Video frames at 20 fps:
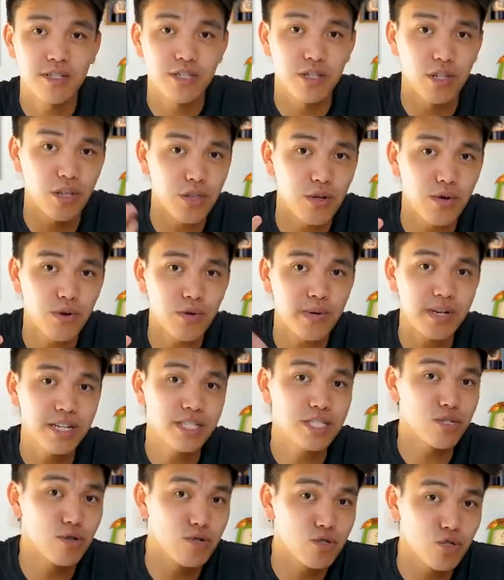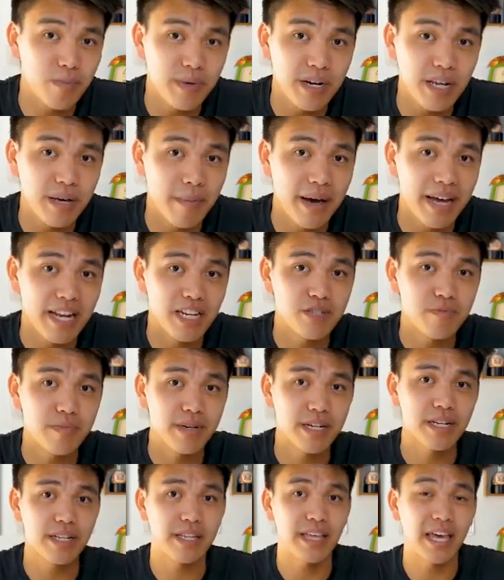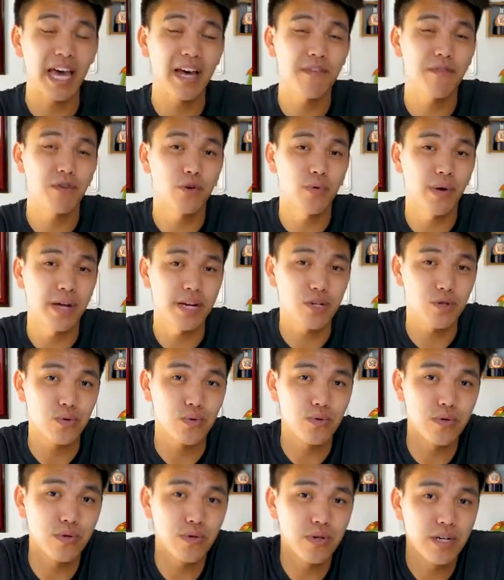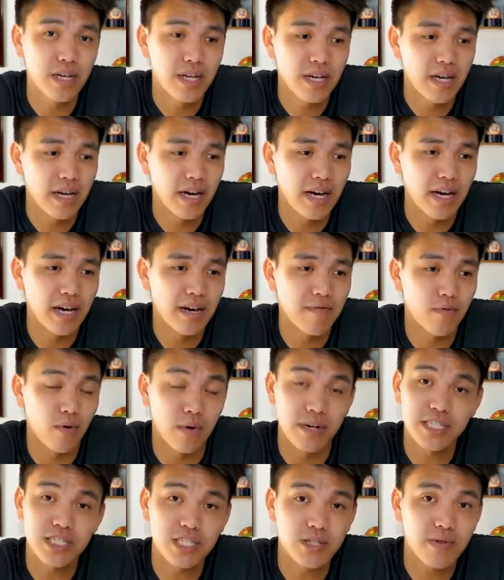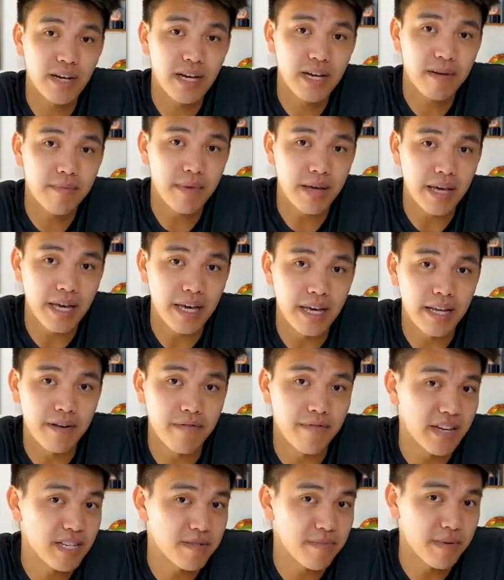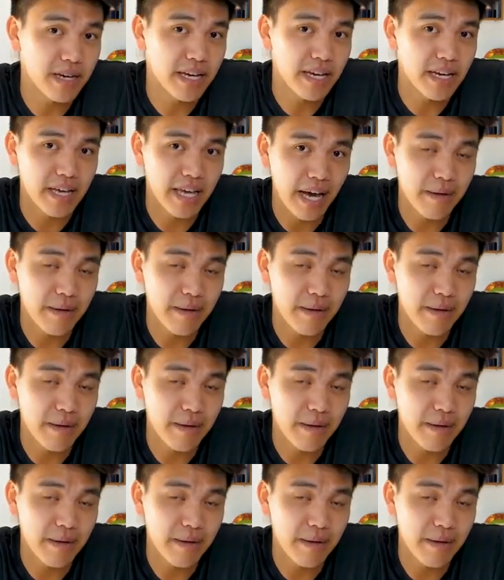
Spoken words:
So the third one is social media management. They have a great tool for Instagram and Facebook